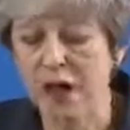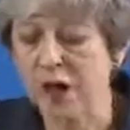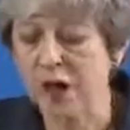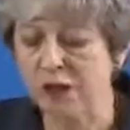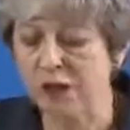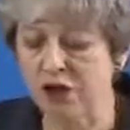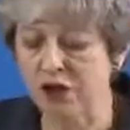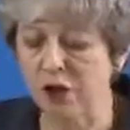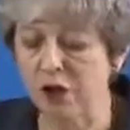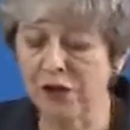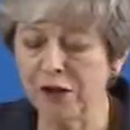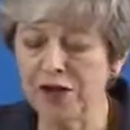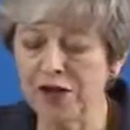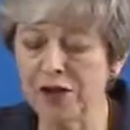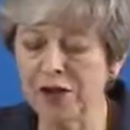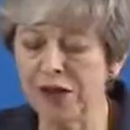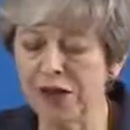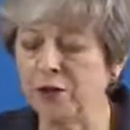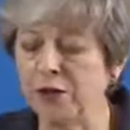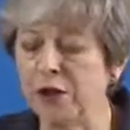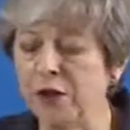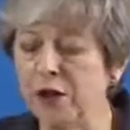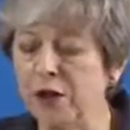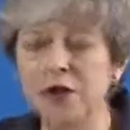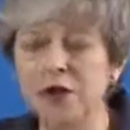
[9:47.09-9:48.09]

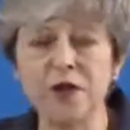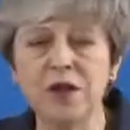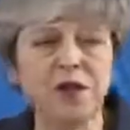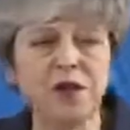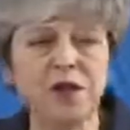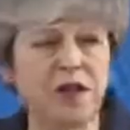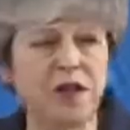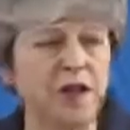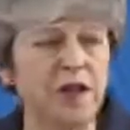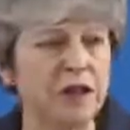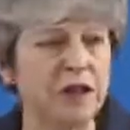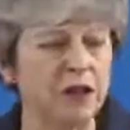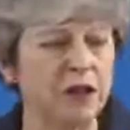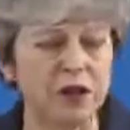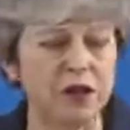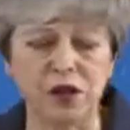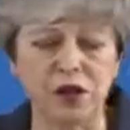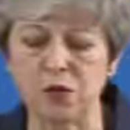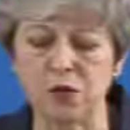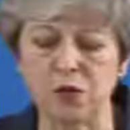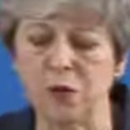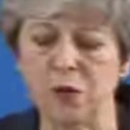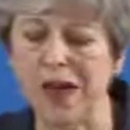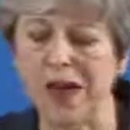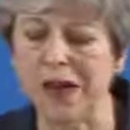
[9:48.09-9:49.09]
Majorities of voters in
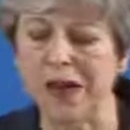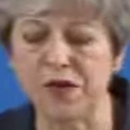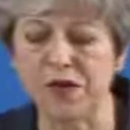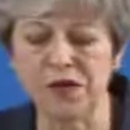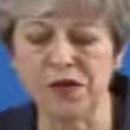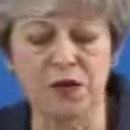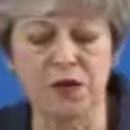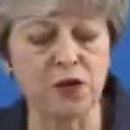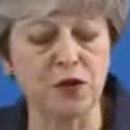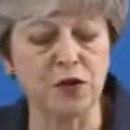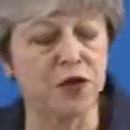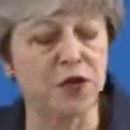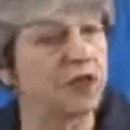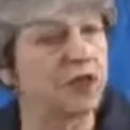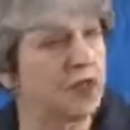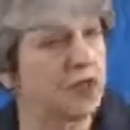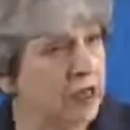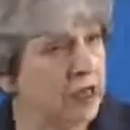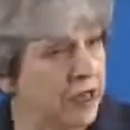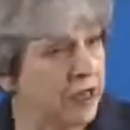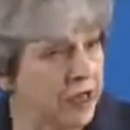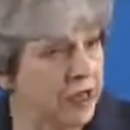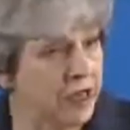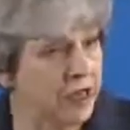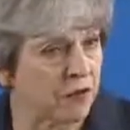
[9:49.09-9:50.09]
England and Wales voted to
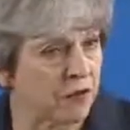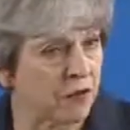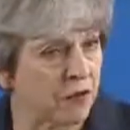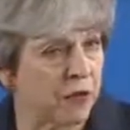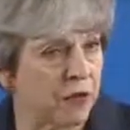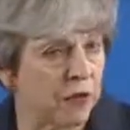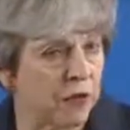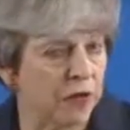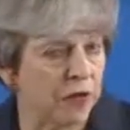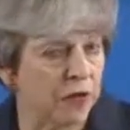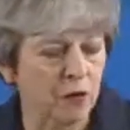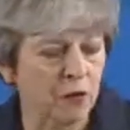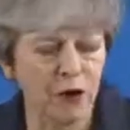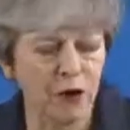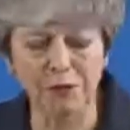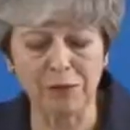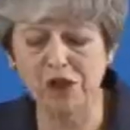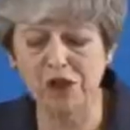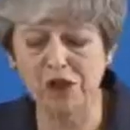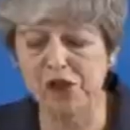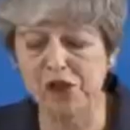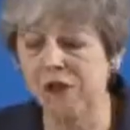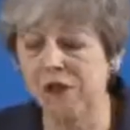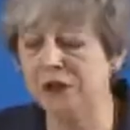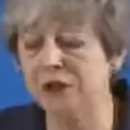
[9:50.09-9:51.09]
leave, while
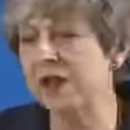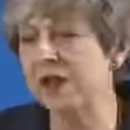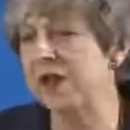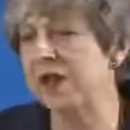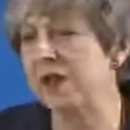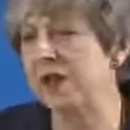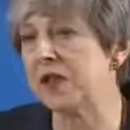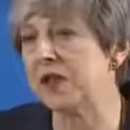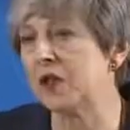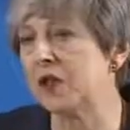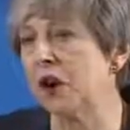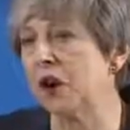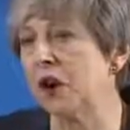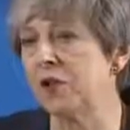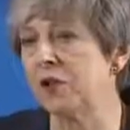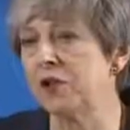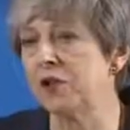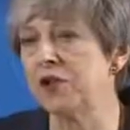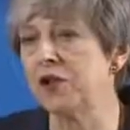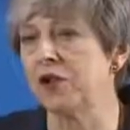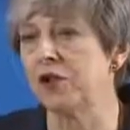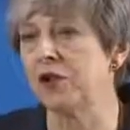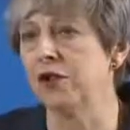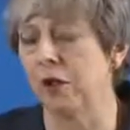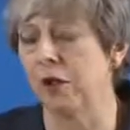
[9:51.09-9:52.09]
majorities in
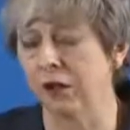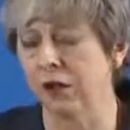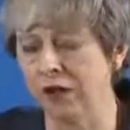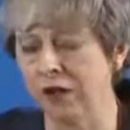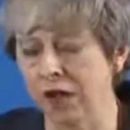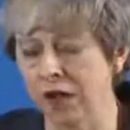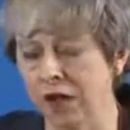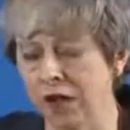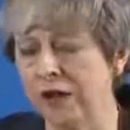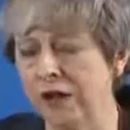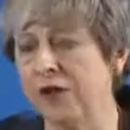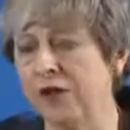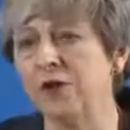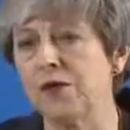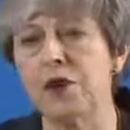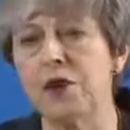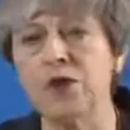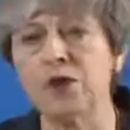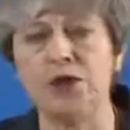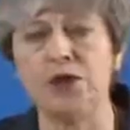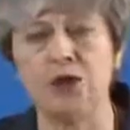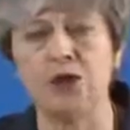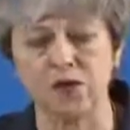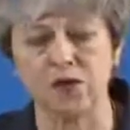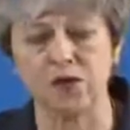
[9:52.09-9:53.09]
Scotland and Northern Ireland
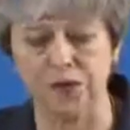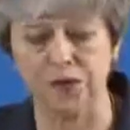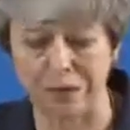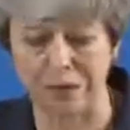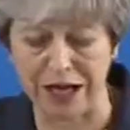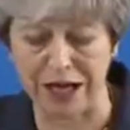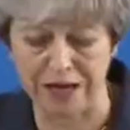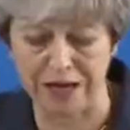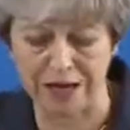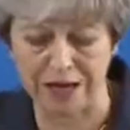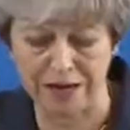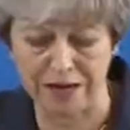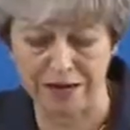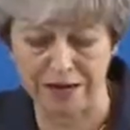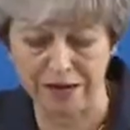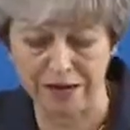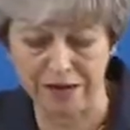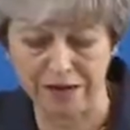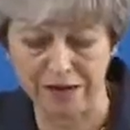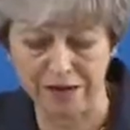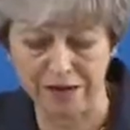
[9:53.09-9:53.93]
voted to remain.